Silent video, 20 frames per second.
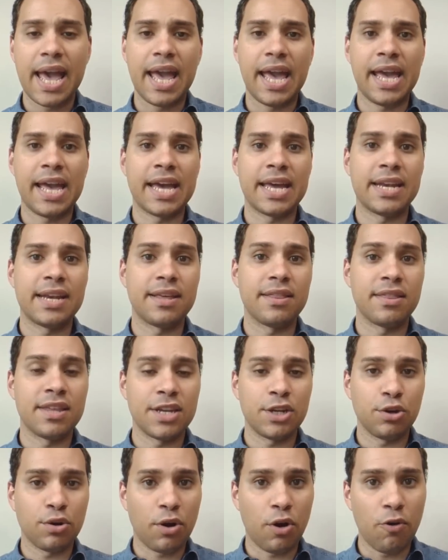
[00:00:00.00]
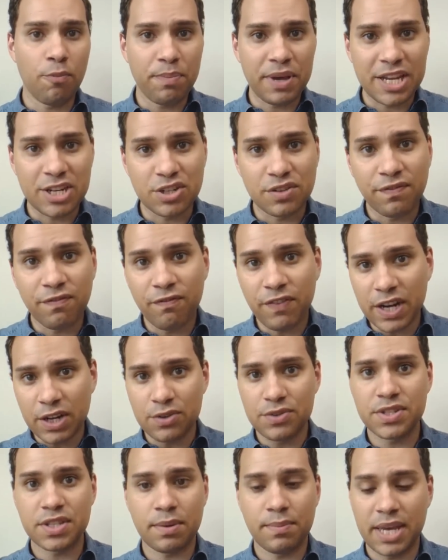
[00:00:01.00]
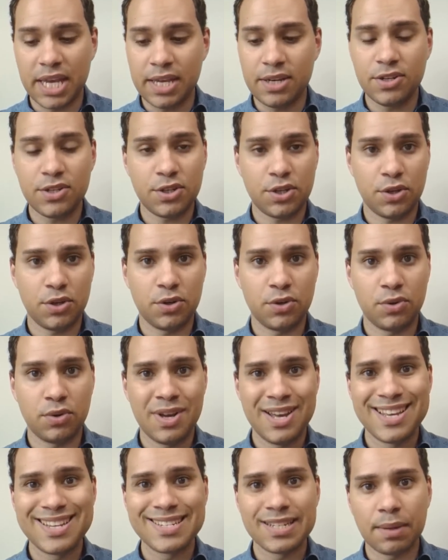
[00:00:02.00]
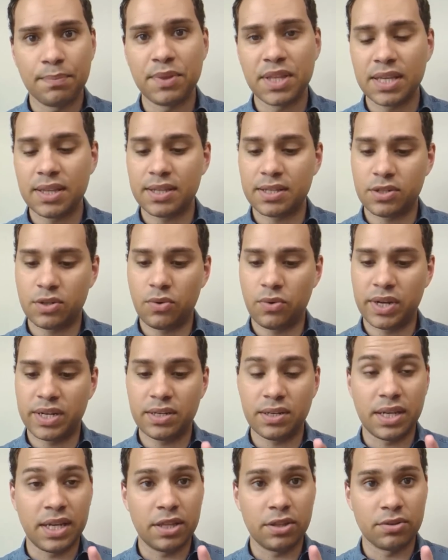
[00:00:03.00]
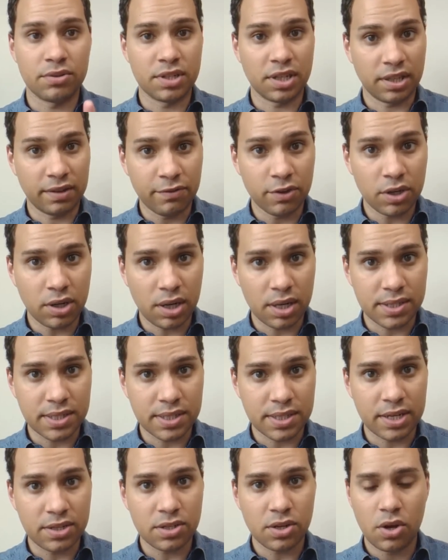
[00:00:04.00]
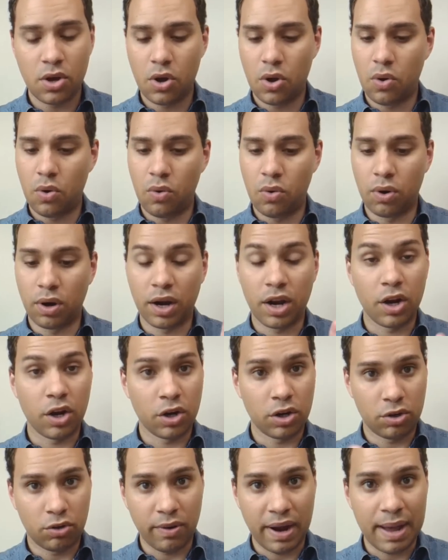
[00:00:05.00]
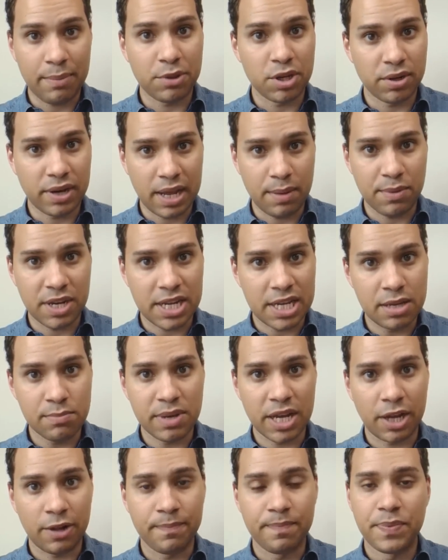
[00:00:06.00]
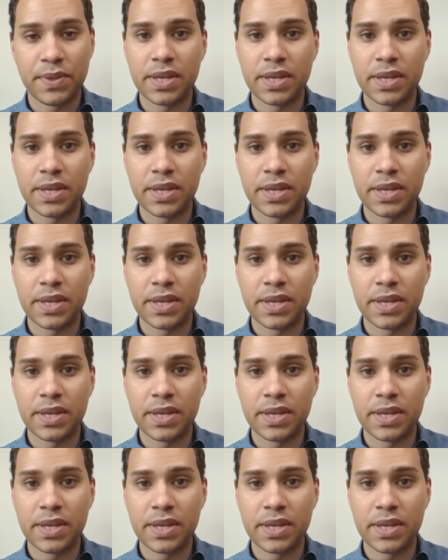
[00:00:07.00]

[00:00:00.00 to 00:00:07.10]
And then your homepage funnels them into something that's going to either deliver content or grab their name and email.